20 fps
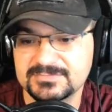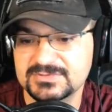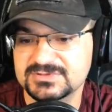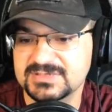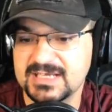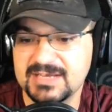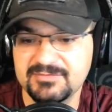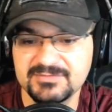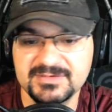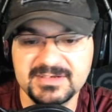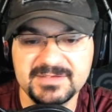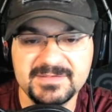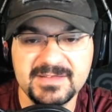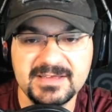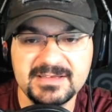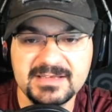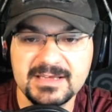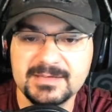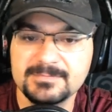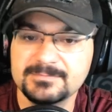which I haven't done
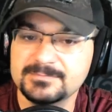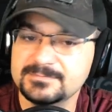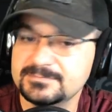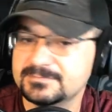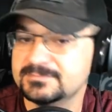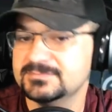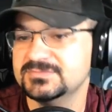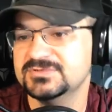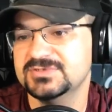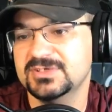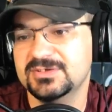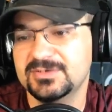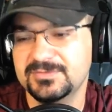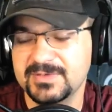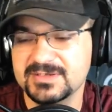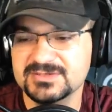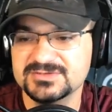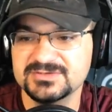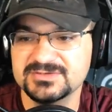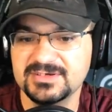that yet. So
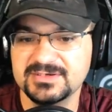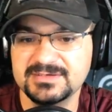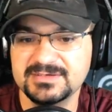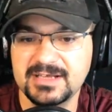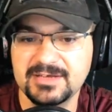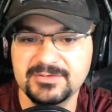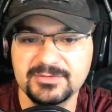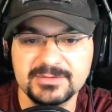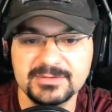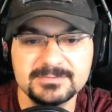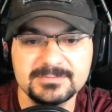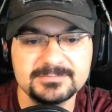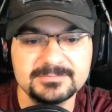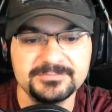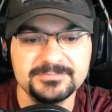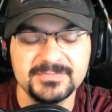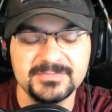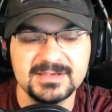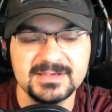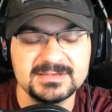eventually I'll get down to it.
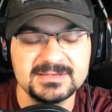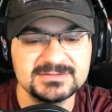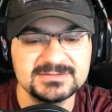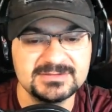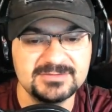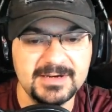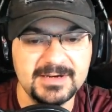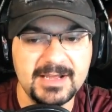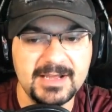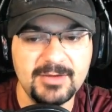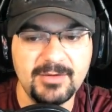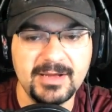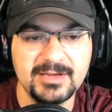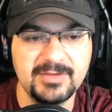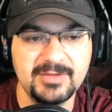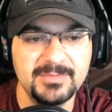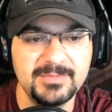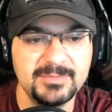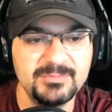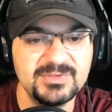So right now I
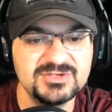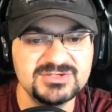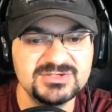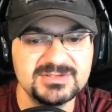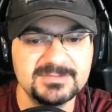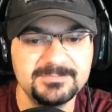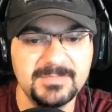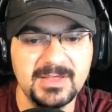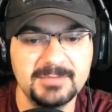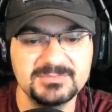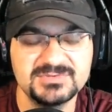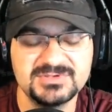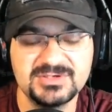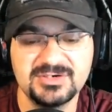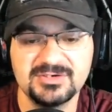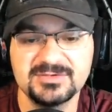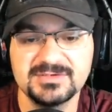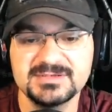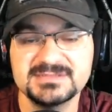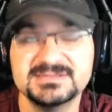grabbed the mission. I'm
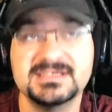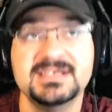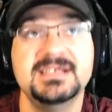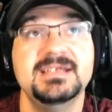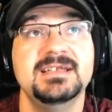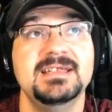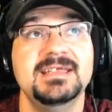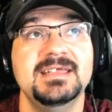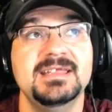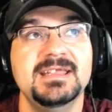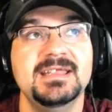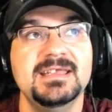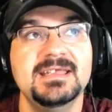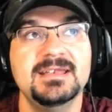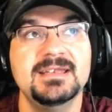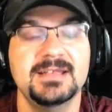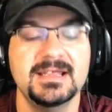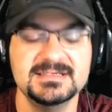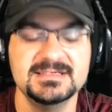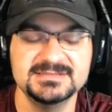currently sitting
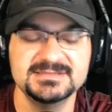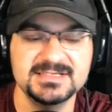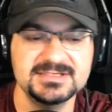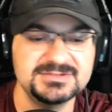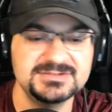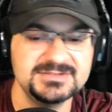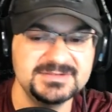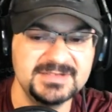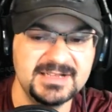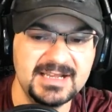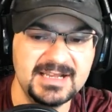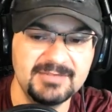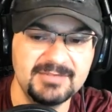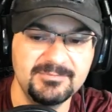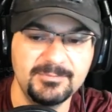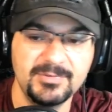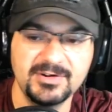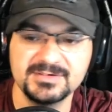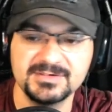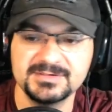in a station that I
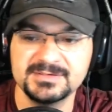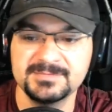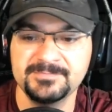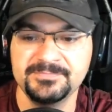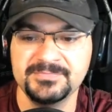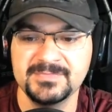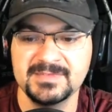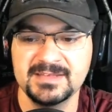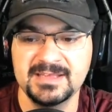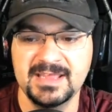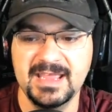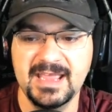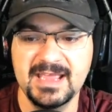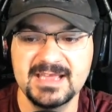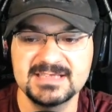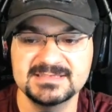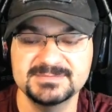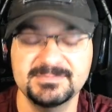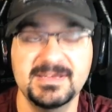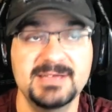have marked
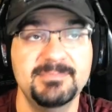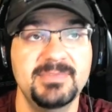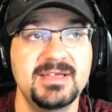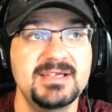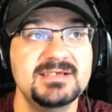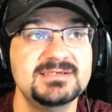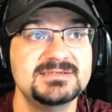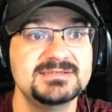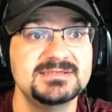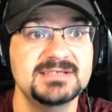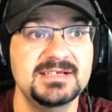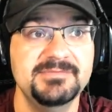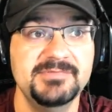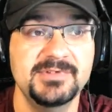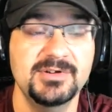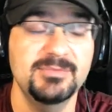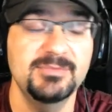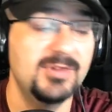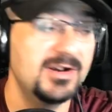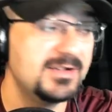as my base. If
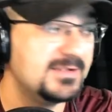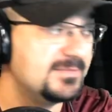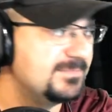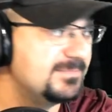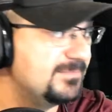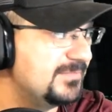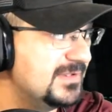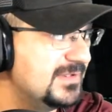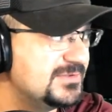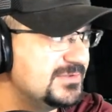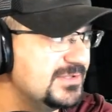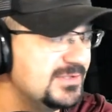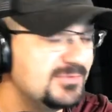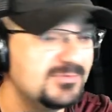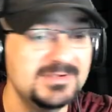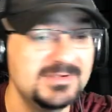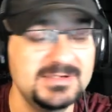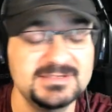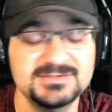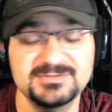you don't mark a certain
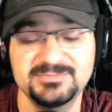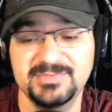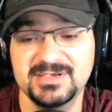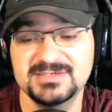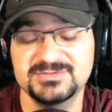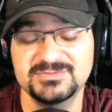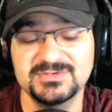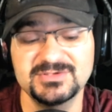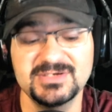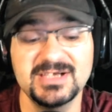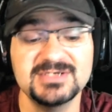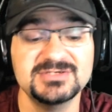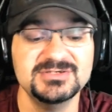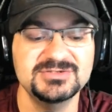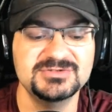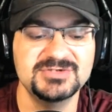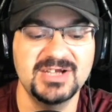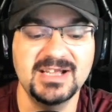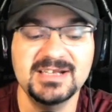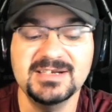one as your base when you're
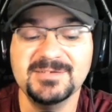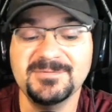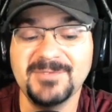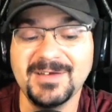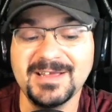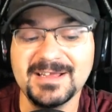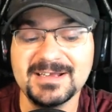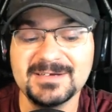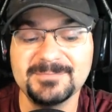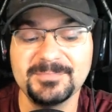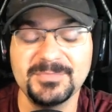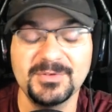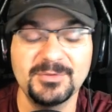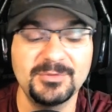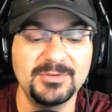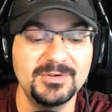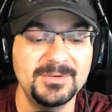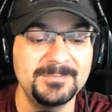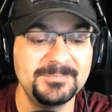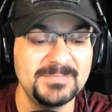actually trying to fight,
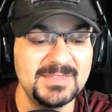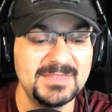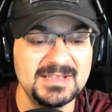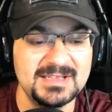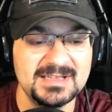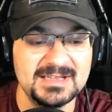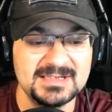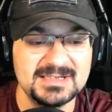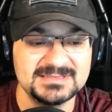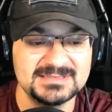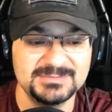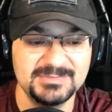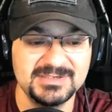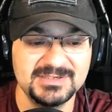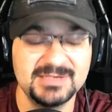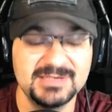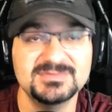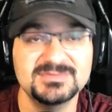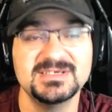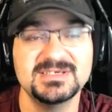or
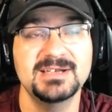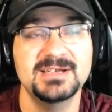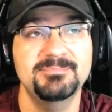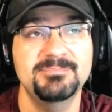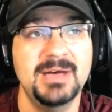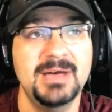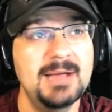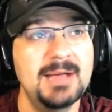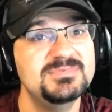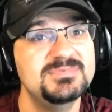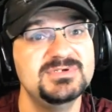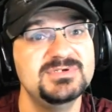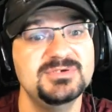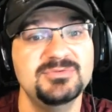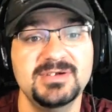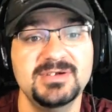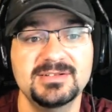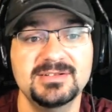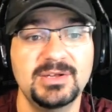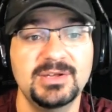someone comes in and pops
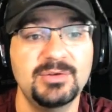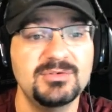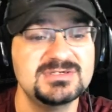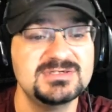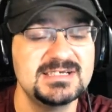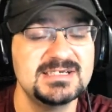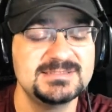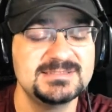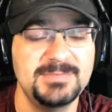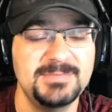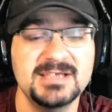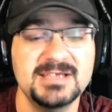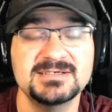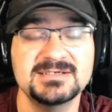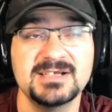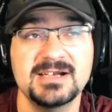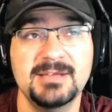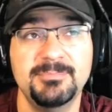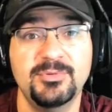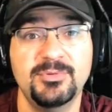you in a lower sec
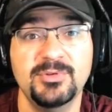space and a